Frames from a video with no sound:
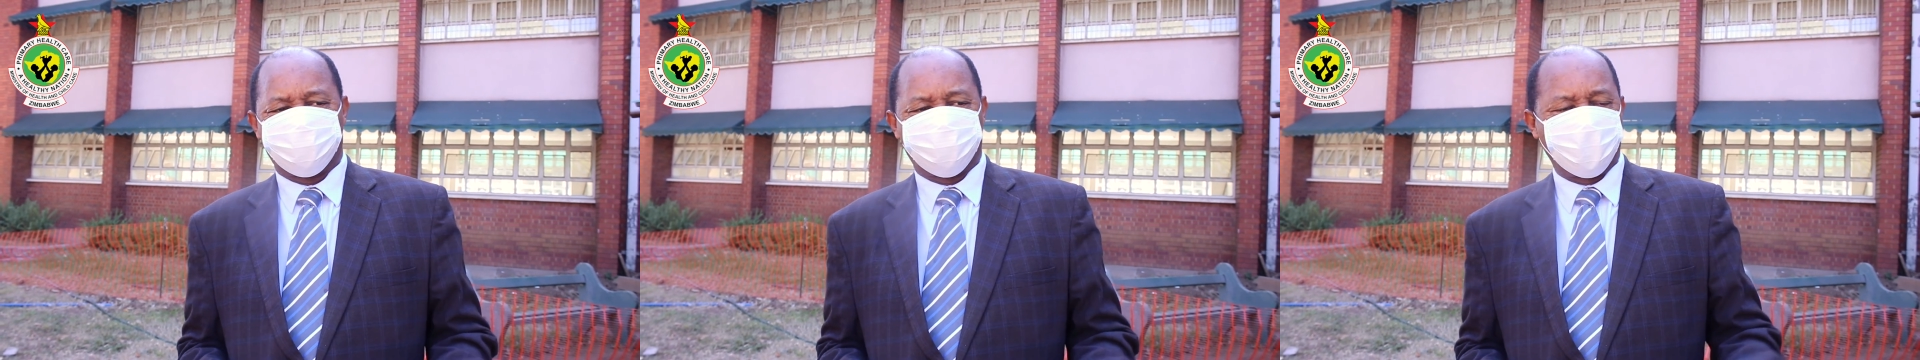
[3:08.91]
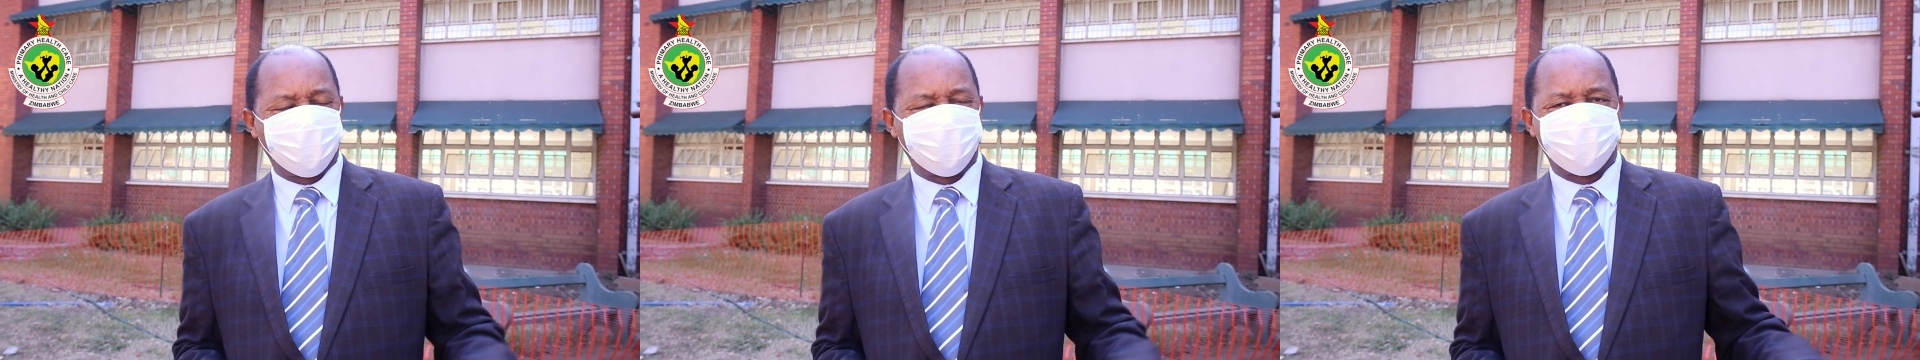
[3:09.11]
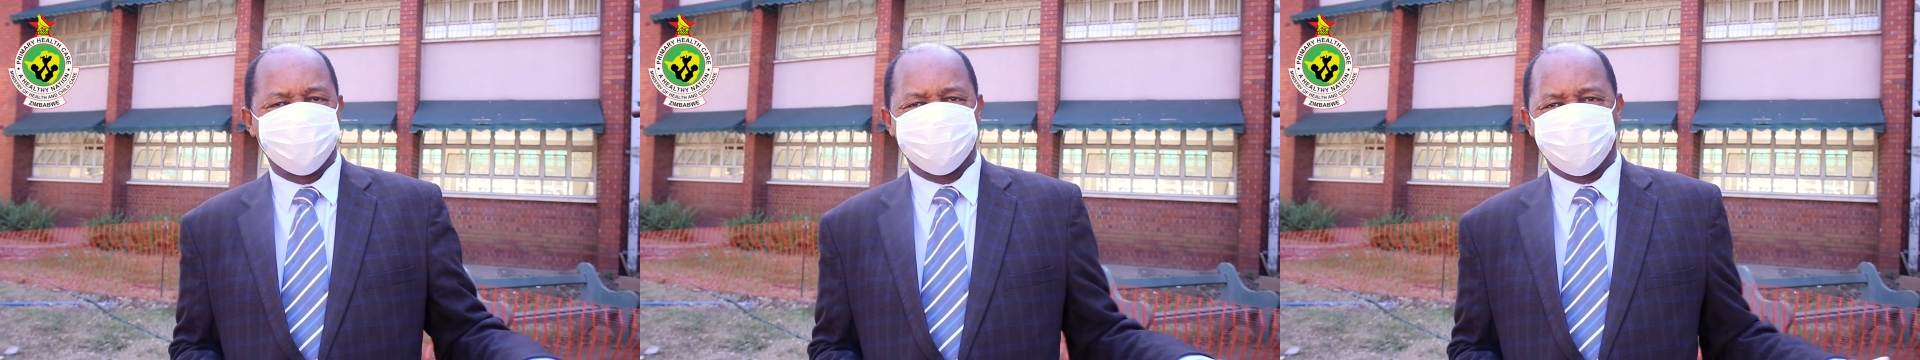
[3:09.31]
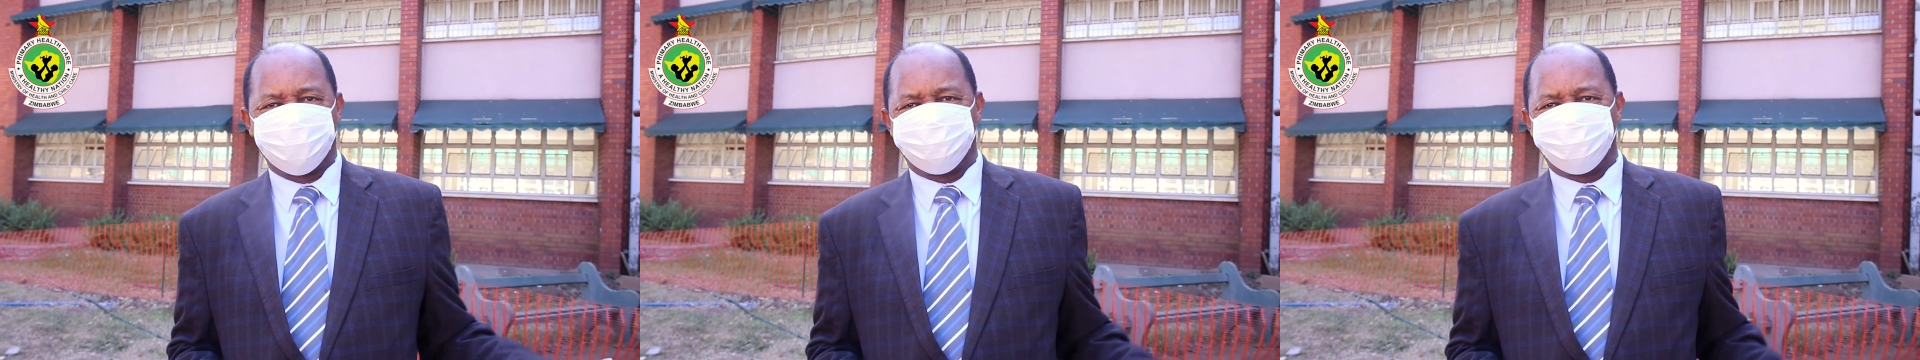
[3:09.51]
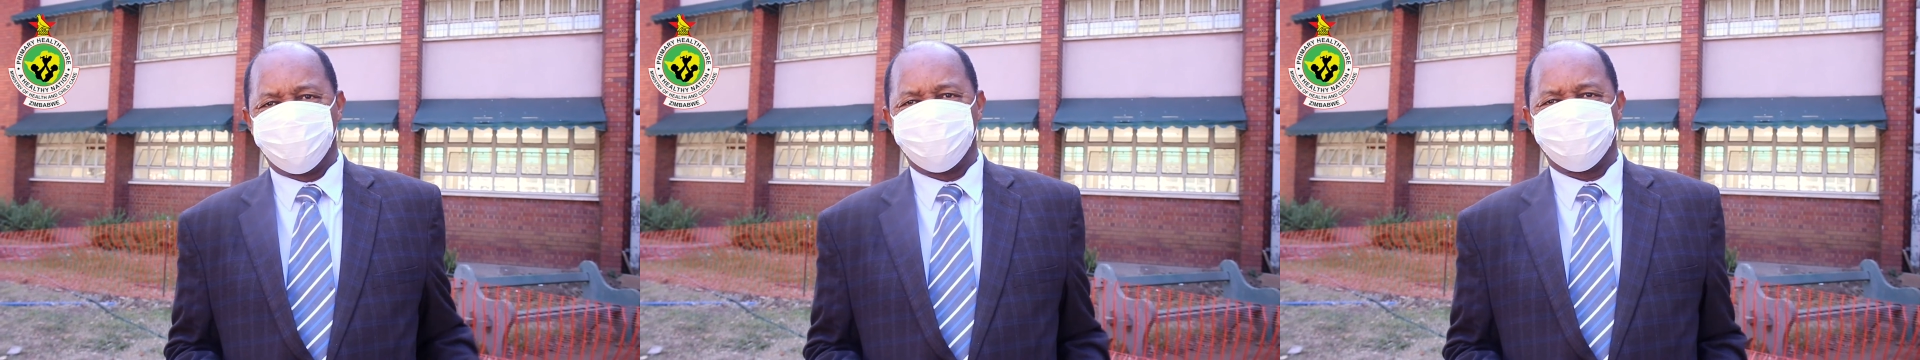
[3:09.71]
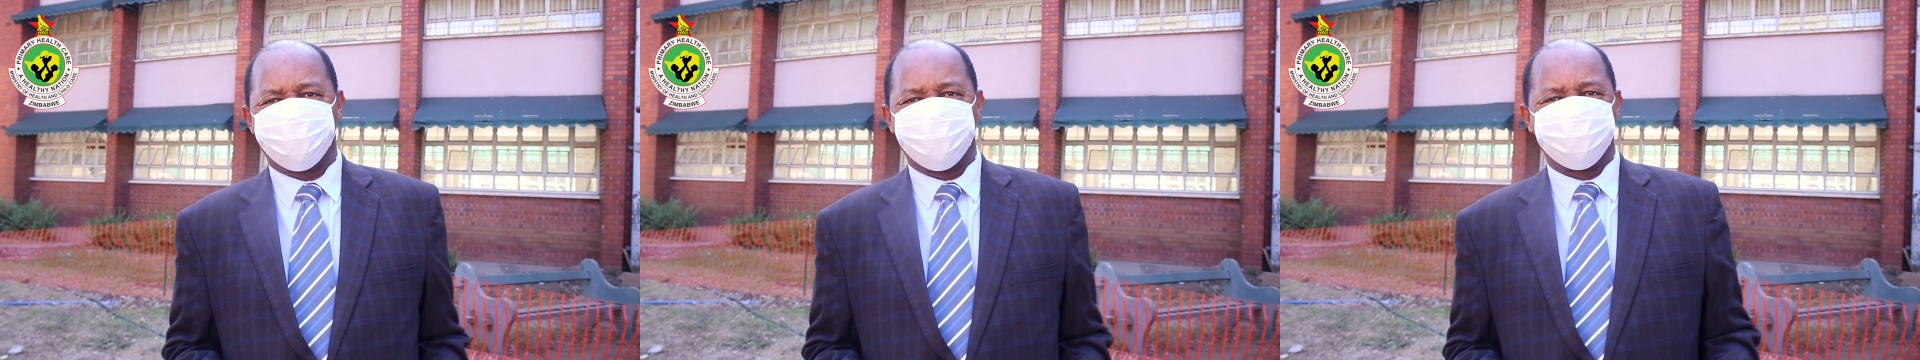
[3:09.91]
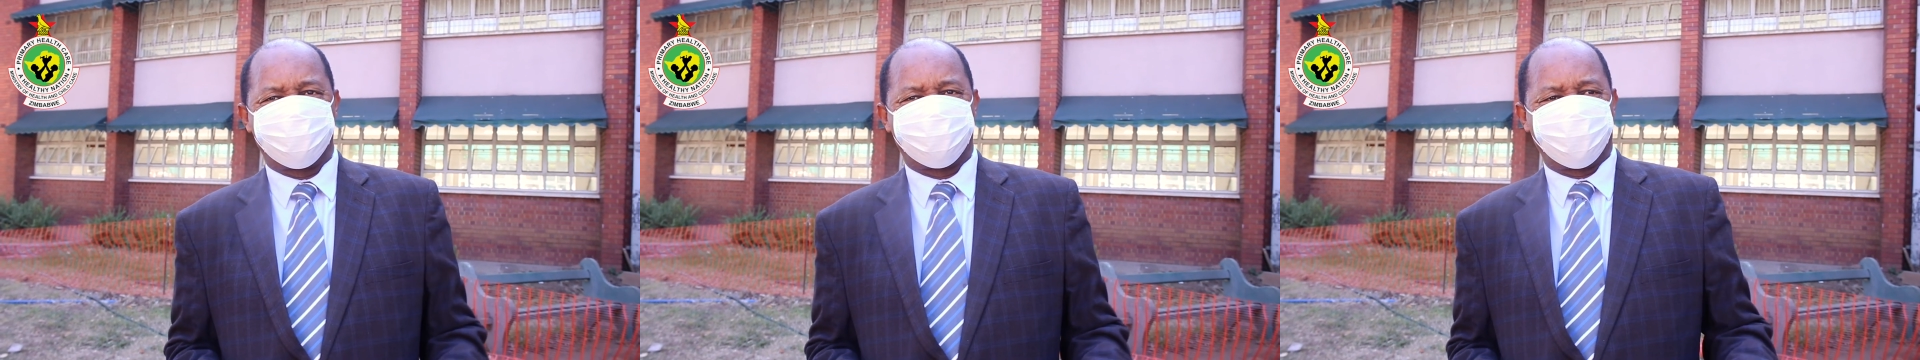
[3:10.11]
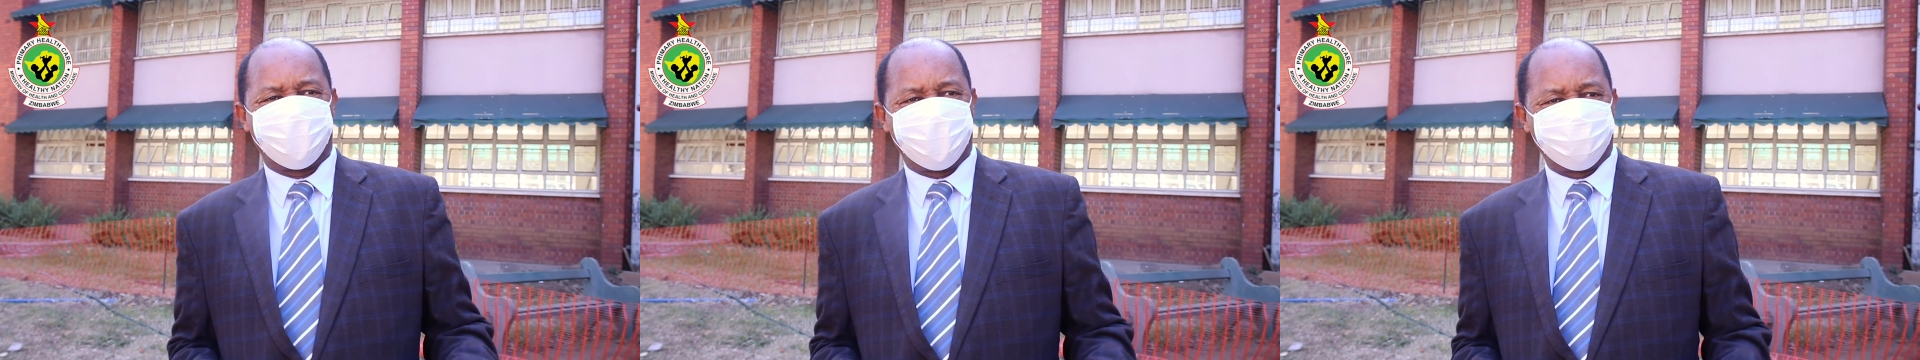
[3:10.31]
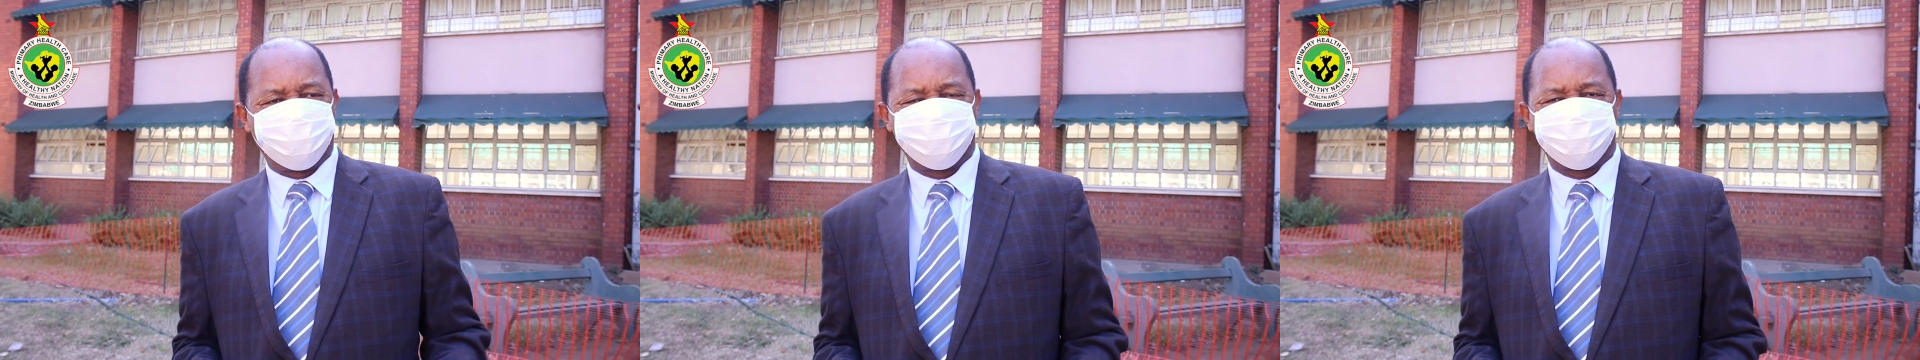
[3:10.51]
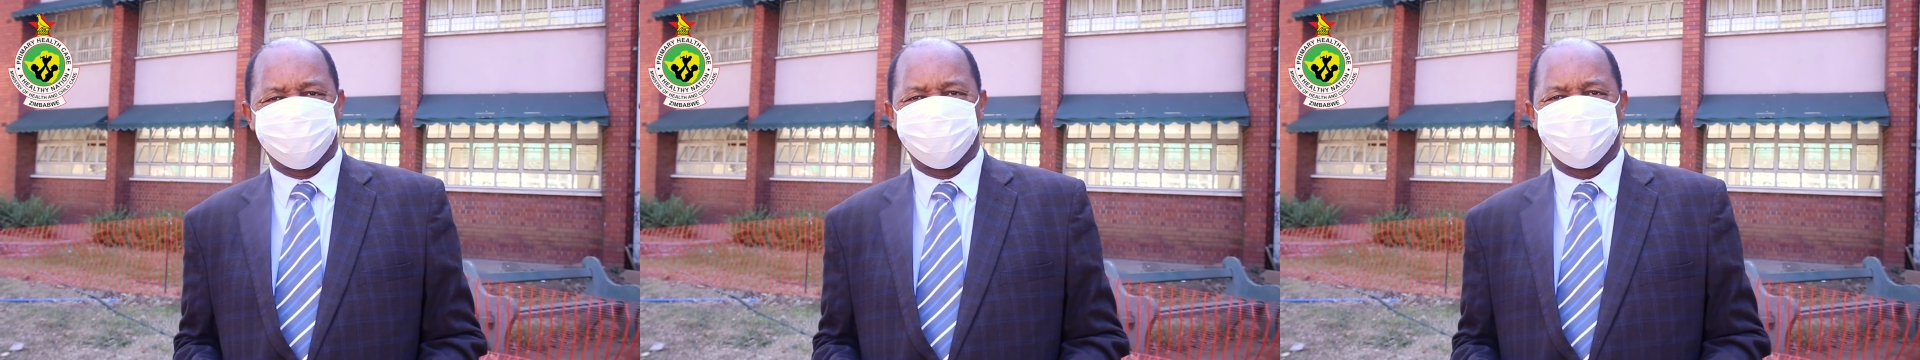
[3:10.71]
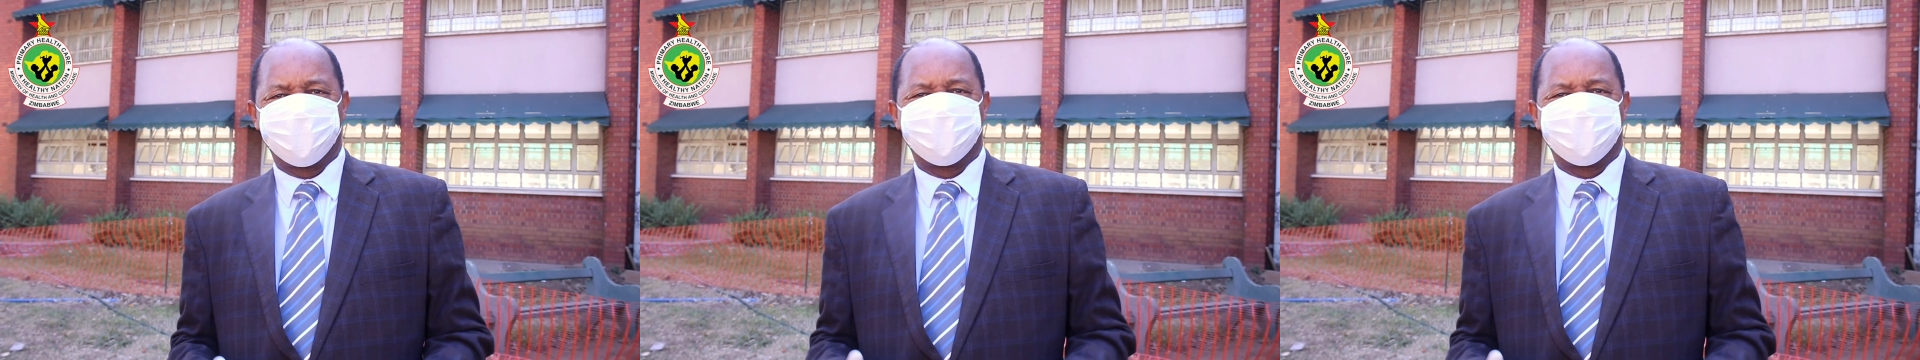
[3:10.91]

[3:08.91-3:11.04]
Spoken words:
toilets are being revamped,